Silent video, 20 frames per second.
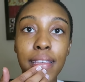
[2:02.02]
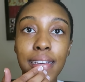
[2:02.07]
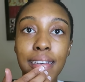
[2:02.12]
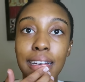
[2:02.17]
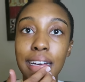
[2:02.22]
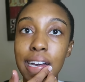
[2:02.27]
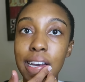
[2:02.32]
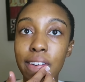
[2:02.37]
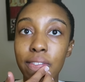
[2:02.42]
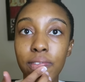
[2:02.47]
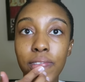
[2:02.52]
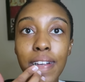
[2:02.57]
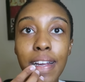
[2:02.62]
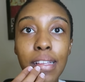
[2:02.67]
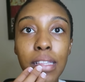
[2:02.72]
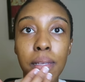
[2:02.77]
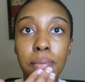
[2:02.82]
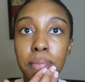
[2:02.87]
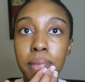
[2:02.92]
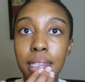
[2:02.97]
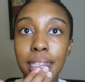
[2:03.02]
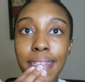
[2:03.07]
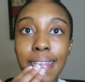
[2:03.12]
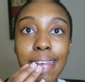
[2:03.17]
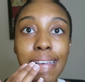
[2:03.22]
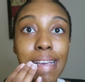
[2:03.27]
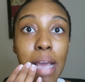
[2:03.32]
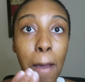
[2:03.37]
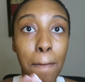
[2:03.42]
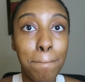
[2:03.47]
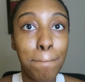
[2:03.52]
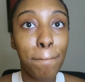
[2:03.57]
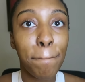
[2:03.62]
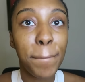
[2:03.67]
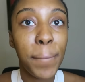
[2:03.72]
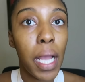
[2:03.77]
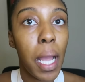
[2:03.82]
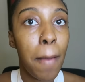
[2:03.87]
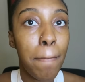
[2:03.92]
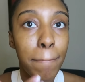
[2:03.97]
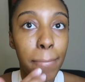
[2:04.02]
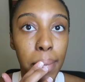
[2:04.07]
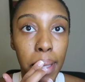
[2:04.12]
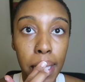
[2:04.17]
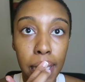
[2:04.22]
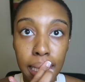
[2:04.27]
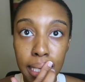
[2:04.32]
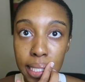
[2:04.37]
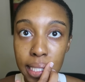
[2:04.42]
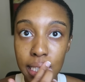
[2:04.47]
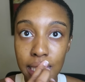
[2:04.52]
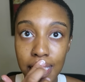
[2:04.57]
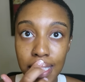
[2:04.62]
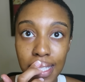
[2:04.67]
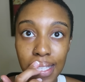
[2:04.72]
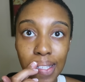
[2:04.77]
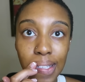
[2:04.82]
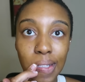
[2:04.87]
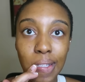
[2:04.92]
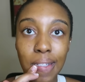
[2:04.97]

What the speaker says: I have dry lips because